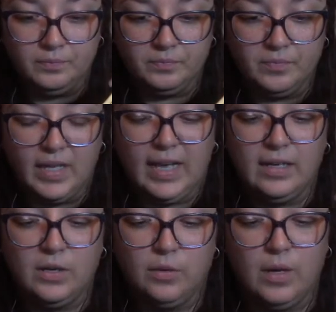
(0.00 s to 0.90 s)
Like I
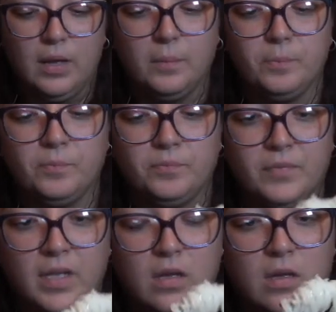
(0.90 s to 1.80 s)
know
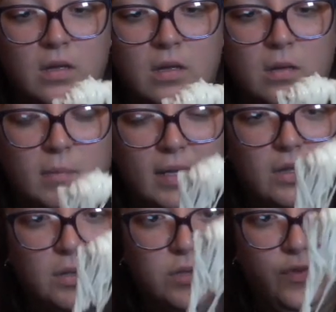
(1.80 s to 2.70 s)
my
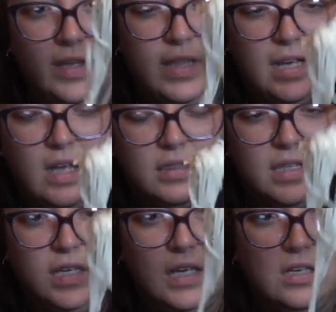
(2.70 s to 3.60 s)
close friend that got
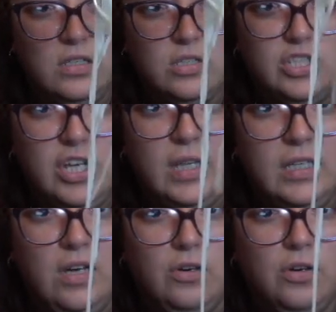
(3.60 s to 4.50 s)
the jelly
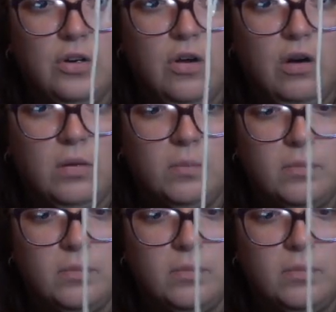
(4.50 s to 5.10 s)
on her arm